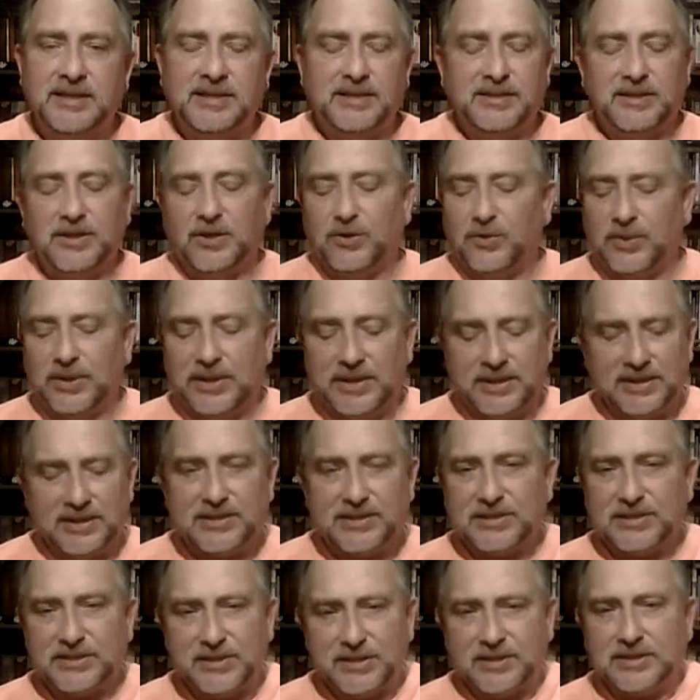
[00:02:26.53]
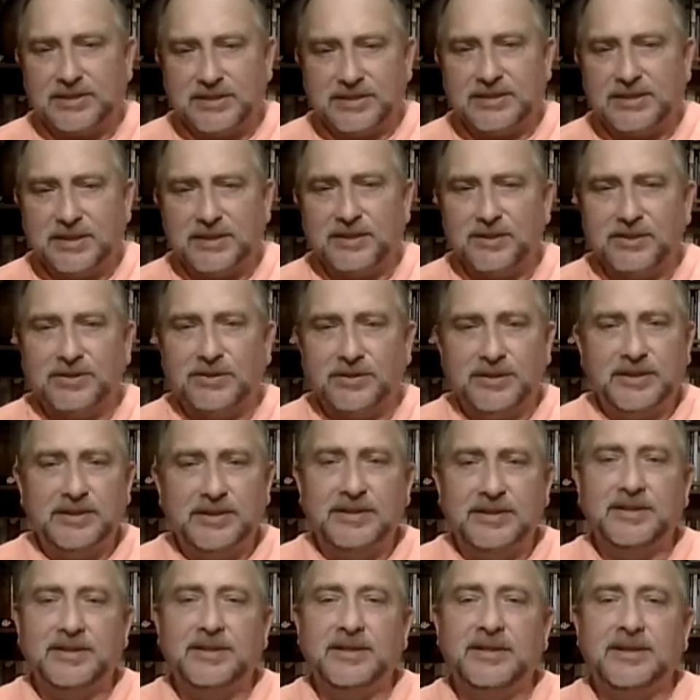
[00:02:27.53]
you go in and start to color in
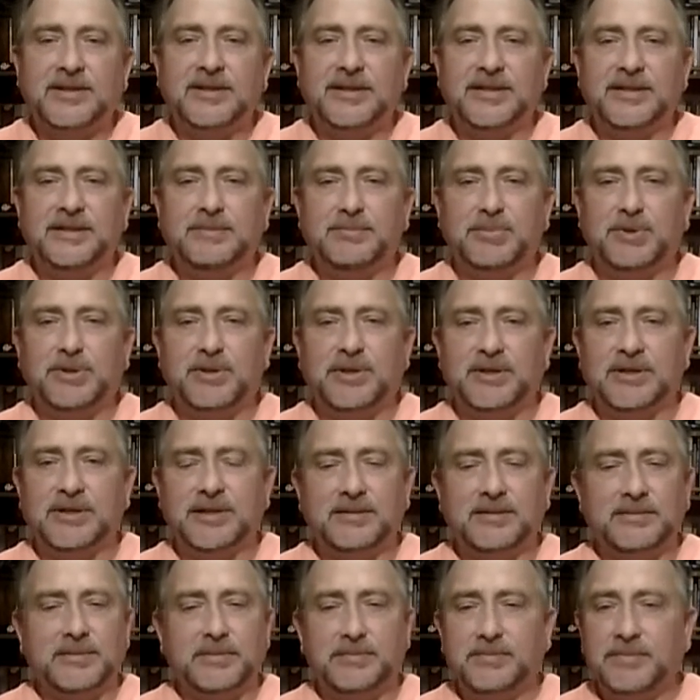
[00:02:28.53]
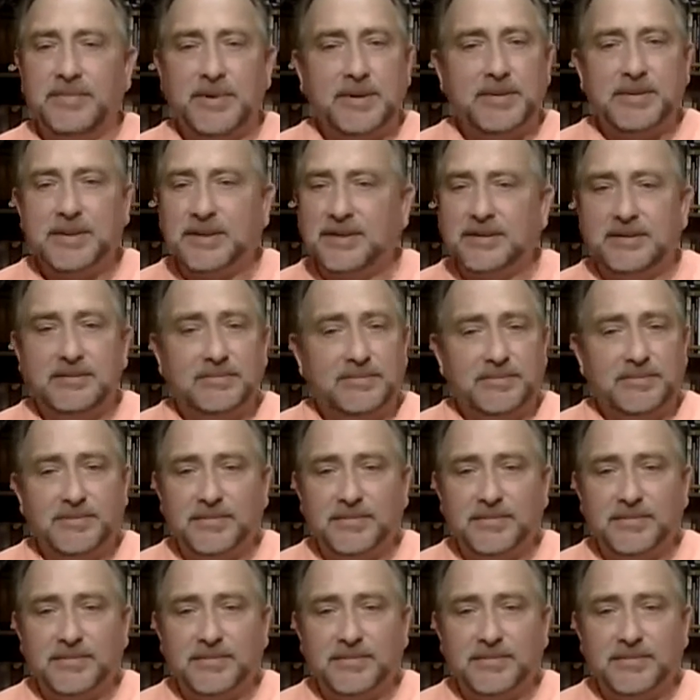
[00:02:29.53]
the book, and maybe it